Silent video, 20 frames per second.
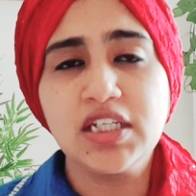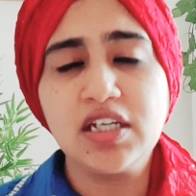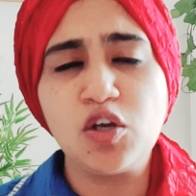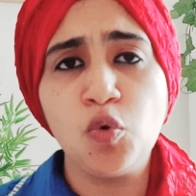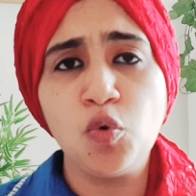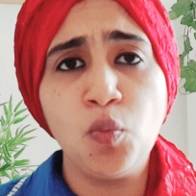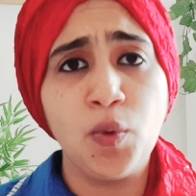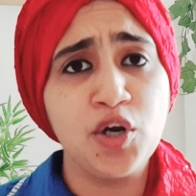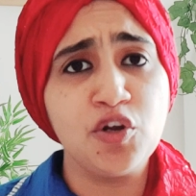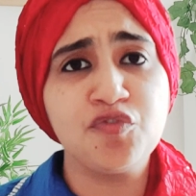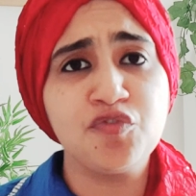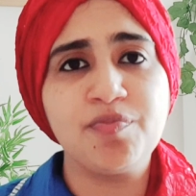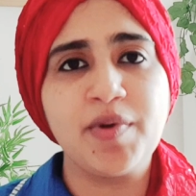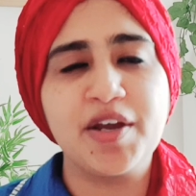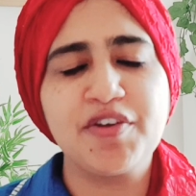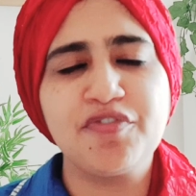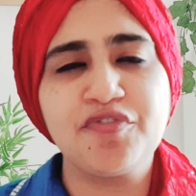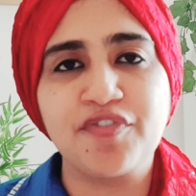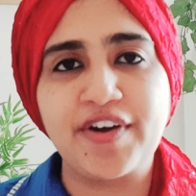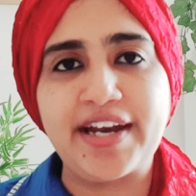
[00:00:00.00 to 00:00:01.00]
one of my
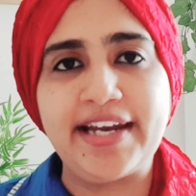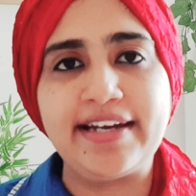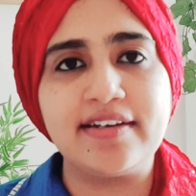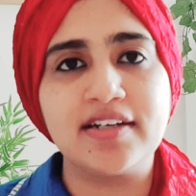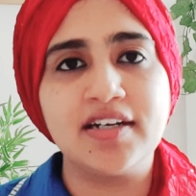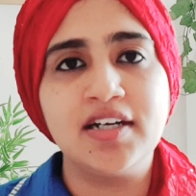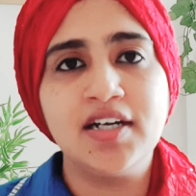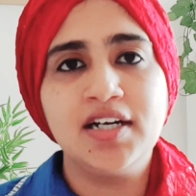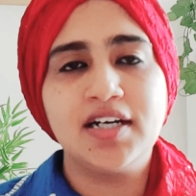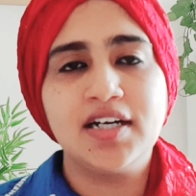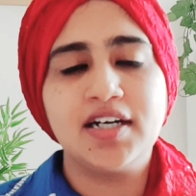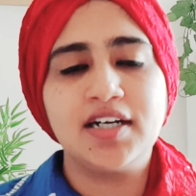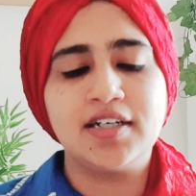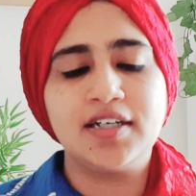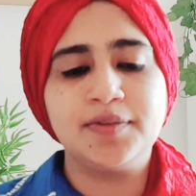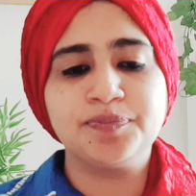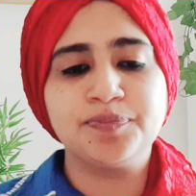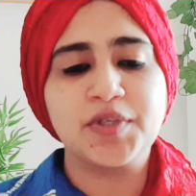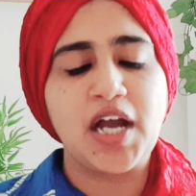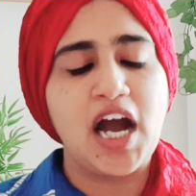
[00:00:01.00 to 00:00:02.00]
friend,
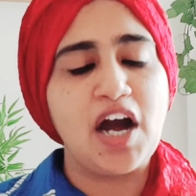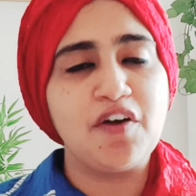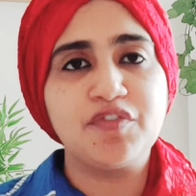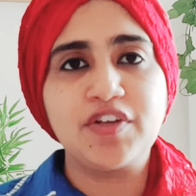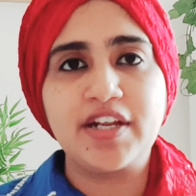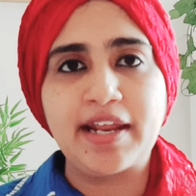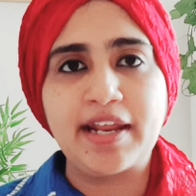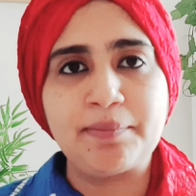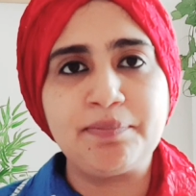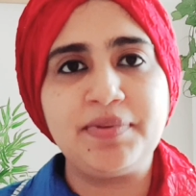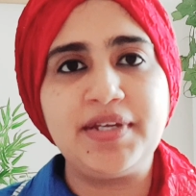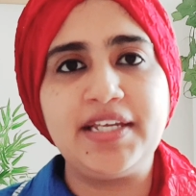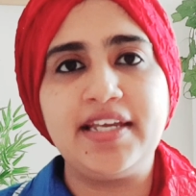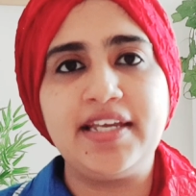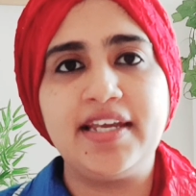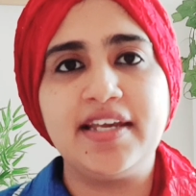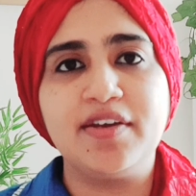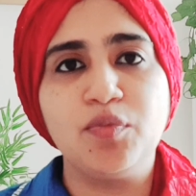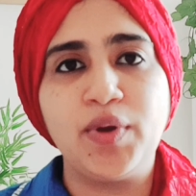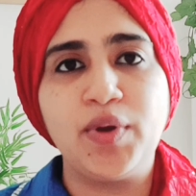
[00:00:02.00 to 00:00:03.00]
after
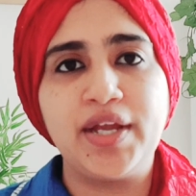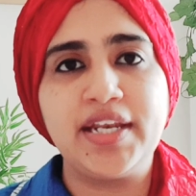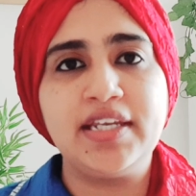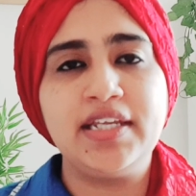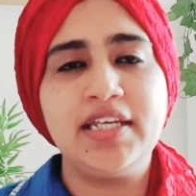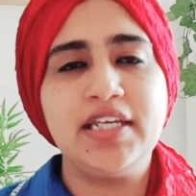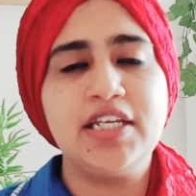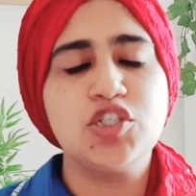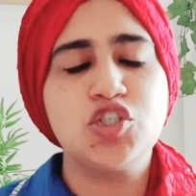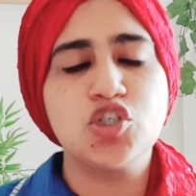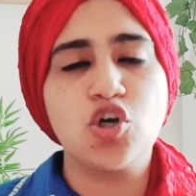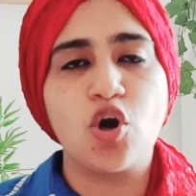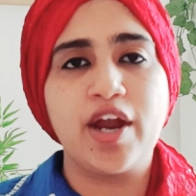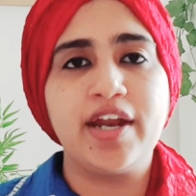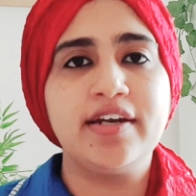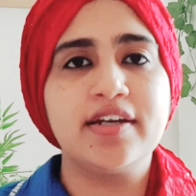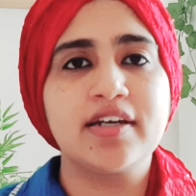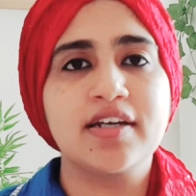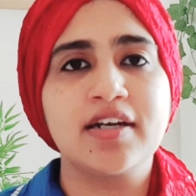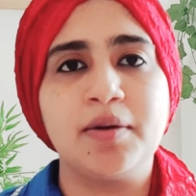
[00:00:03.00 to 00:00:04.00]
MBA, when he
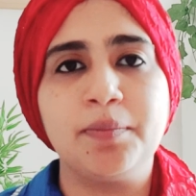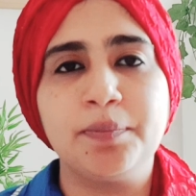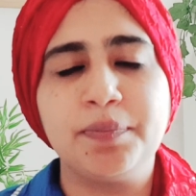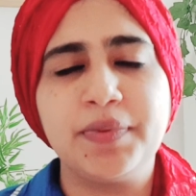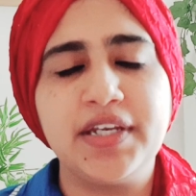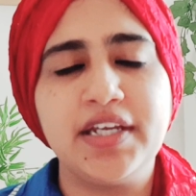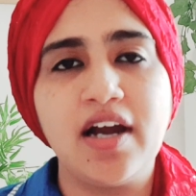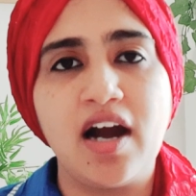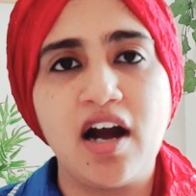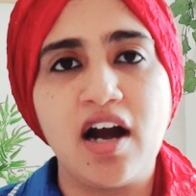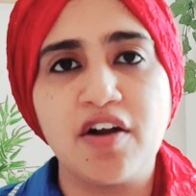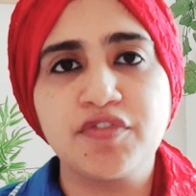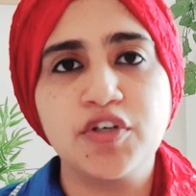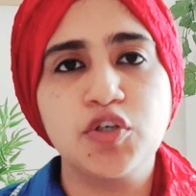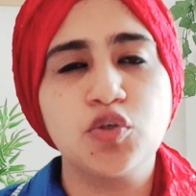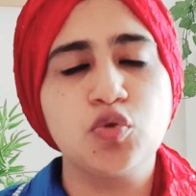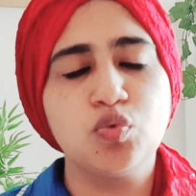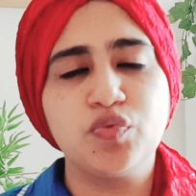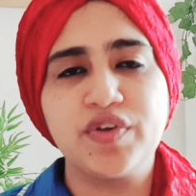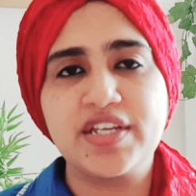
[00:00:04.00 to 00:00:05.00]
joined a company, after
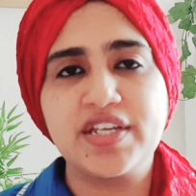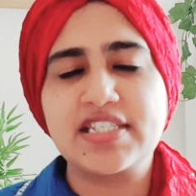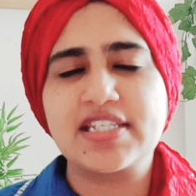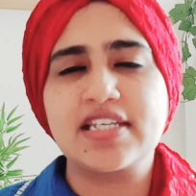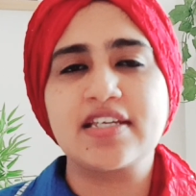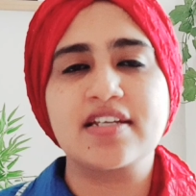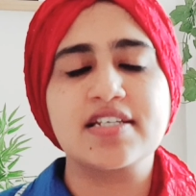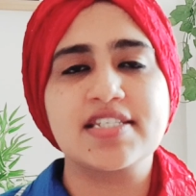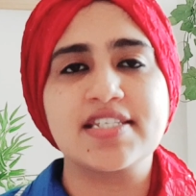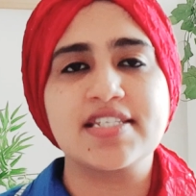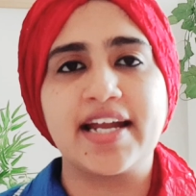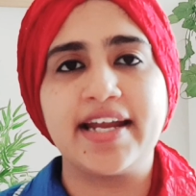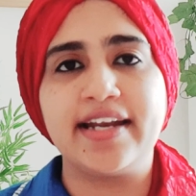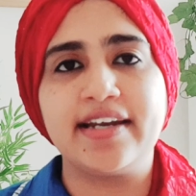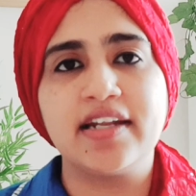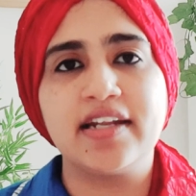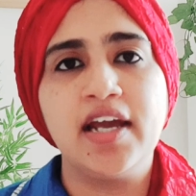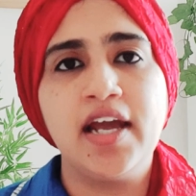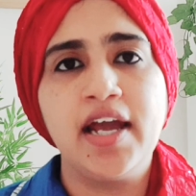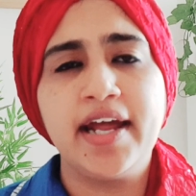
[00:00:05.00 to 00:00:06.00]
2 weeks he resigned,
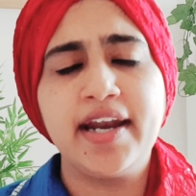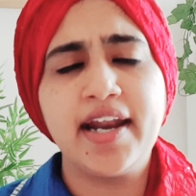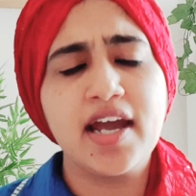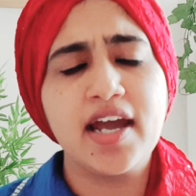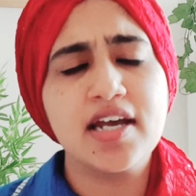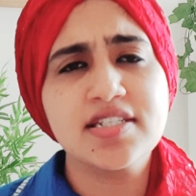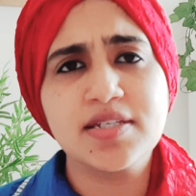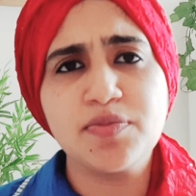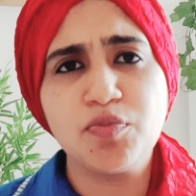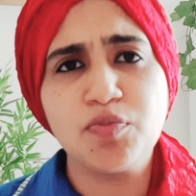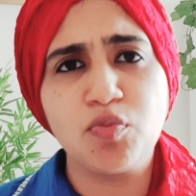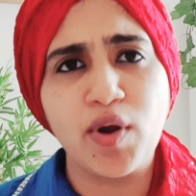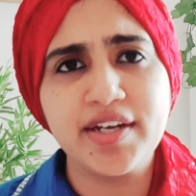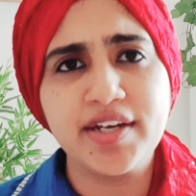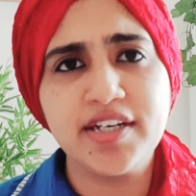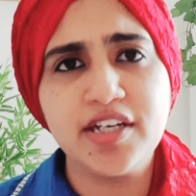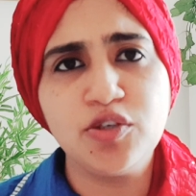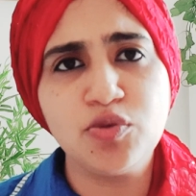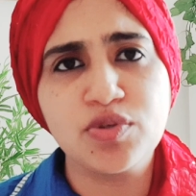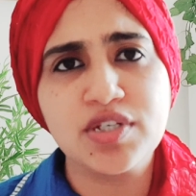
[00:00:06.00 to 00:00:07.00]
and I asked him, why
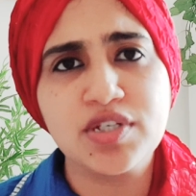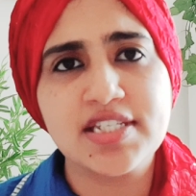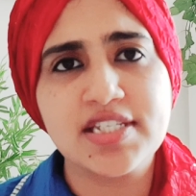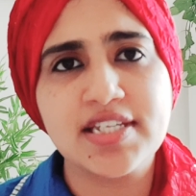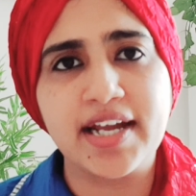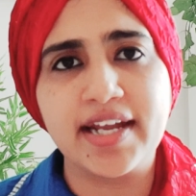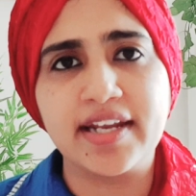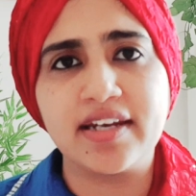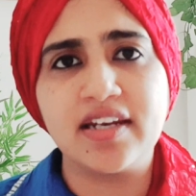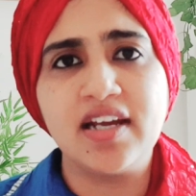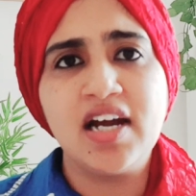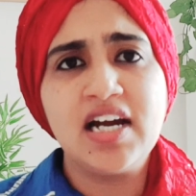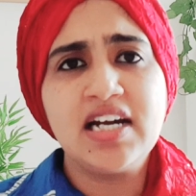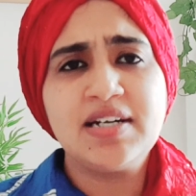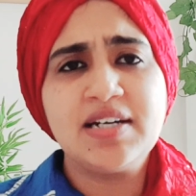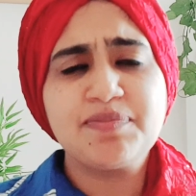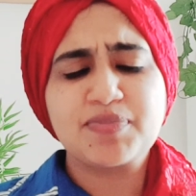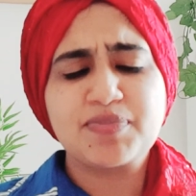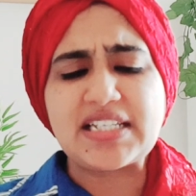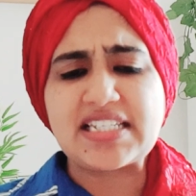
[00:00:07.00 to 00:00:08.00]
did you resign?
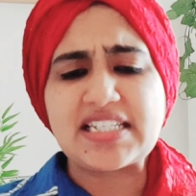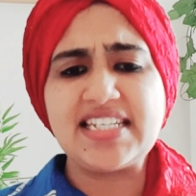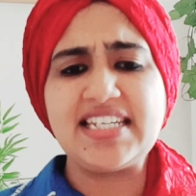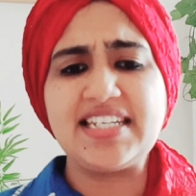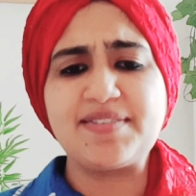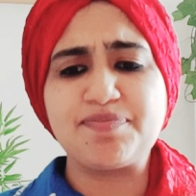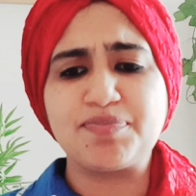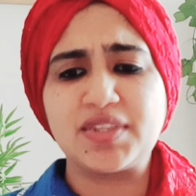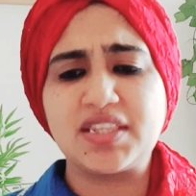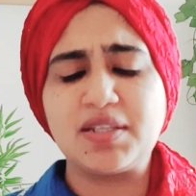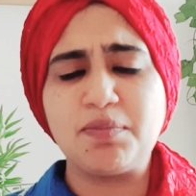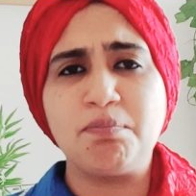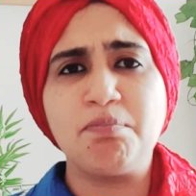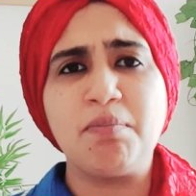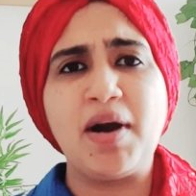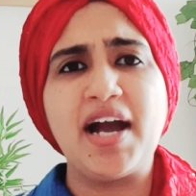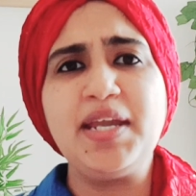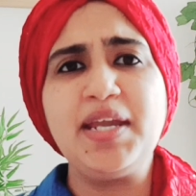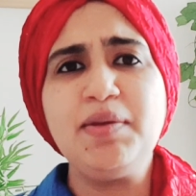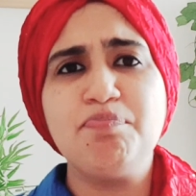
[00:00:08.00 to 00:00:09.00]
See,
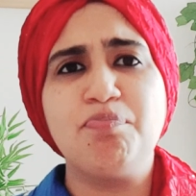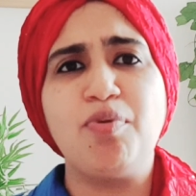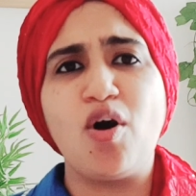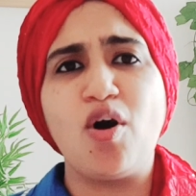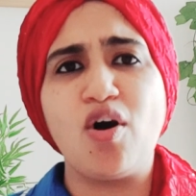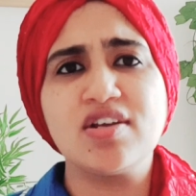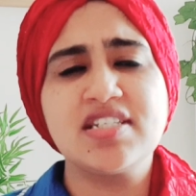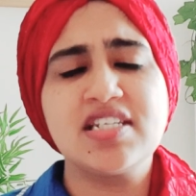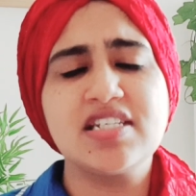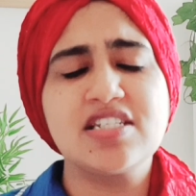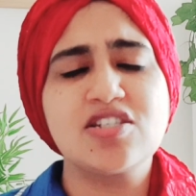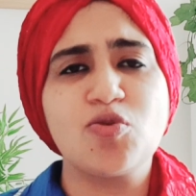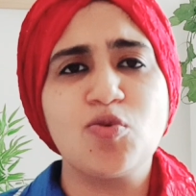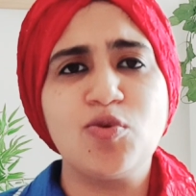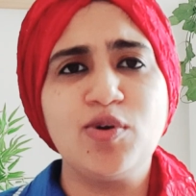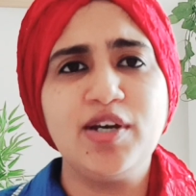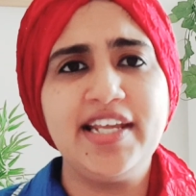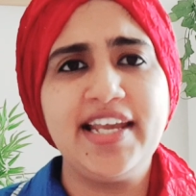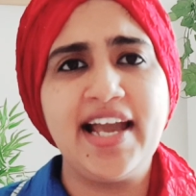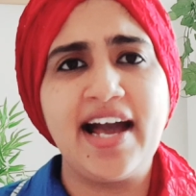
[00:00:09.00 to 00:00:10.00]
my boss is
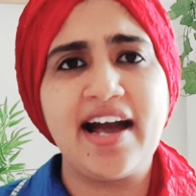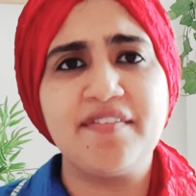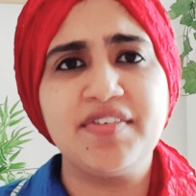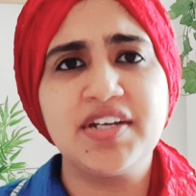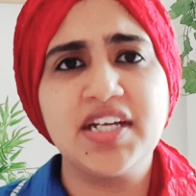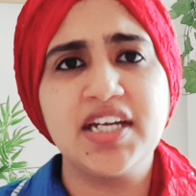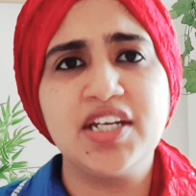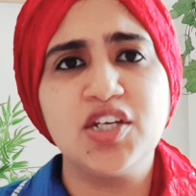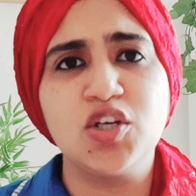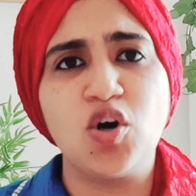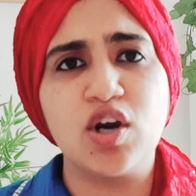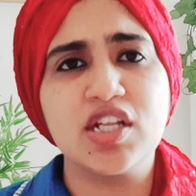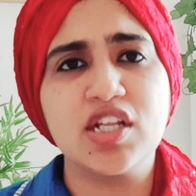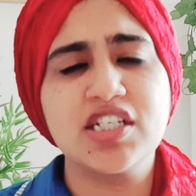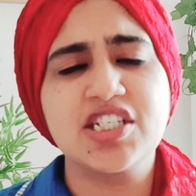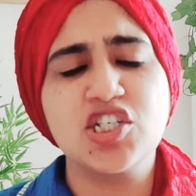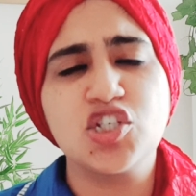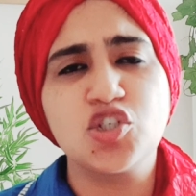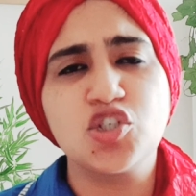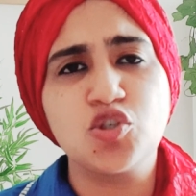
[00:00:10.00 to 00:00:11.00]
only having a
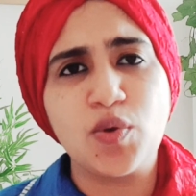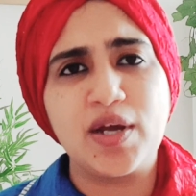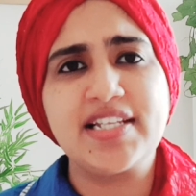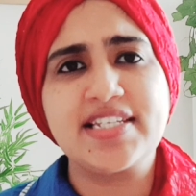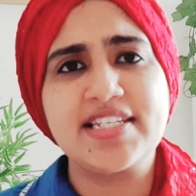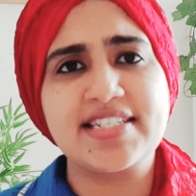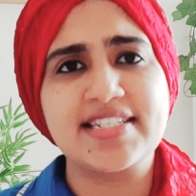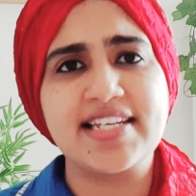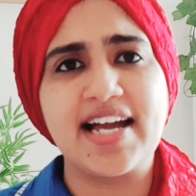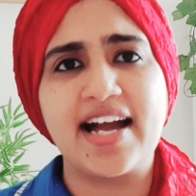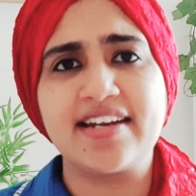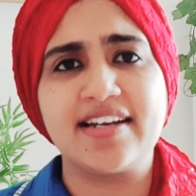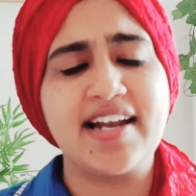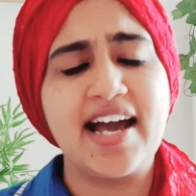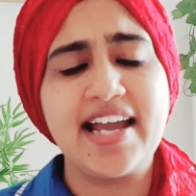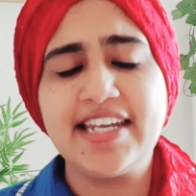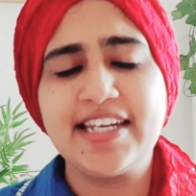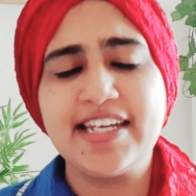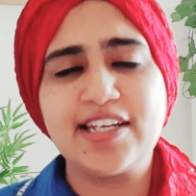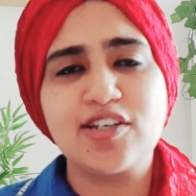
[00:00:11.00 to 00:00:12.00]
knowledge 12th standard.
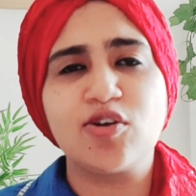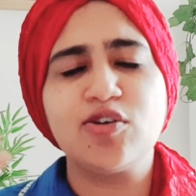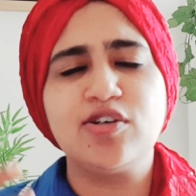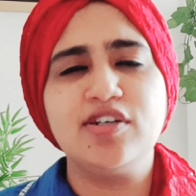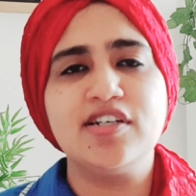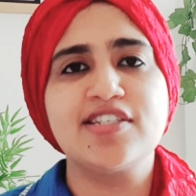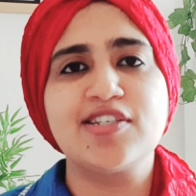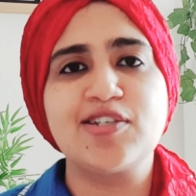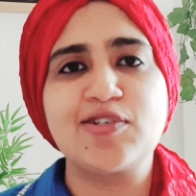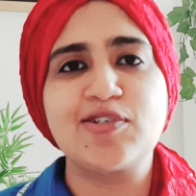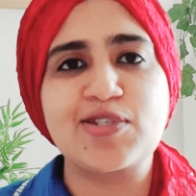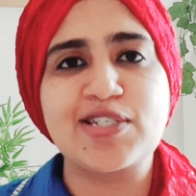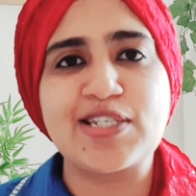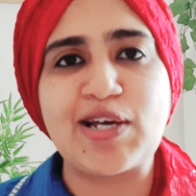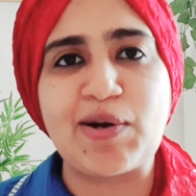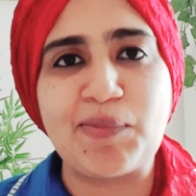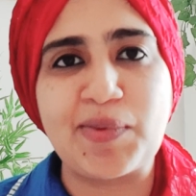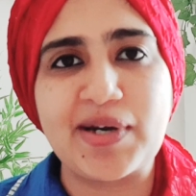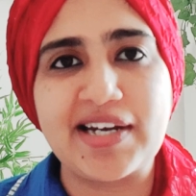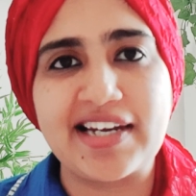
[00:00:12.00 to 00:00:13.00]
I cannot listen to
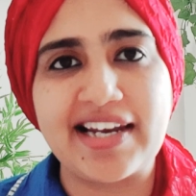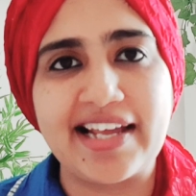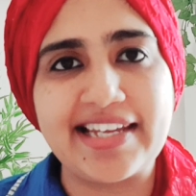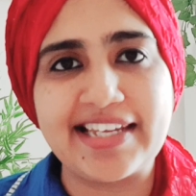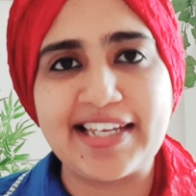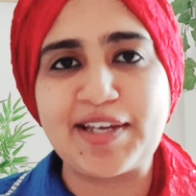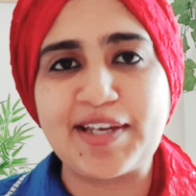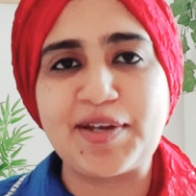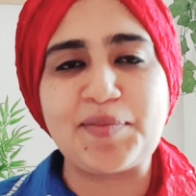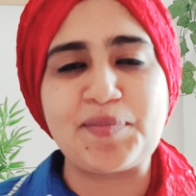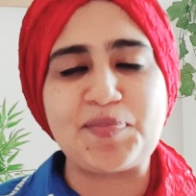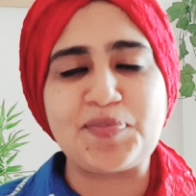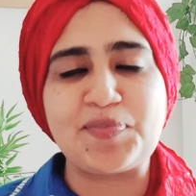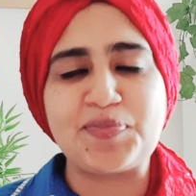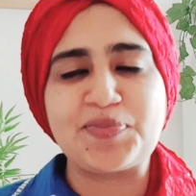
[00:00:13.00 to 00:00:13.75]
someone like him.